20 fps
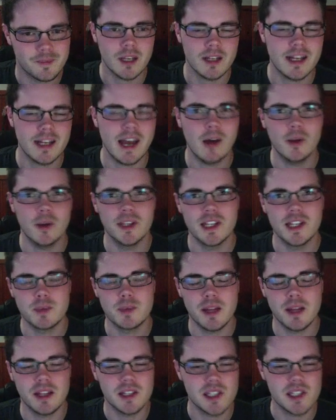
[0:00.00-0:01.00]
Now in these
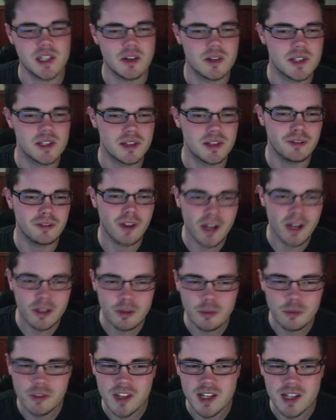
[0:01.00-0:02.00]
balance notes, the
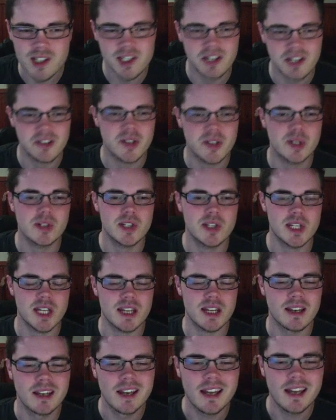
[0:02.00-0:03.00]
final things that are interesting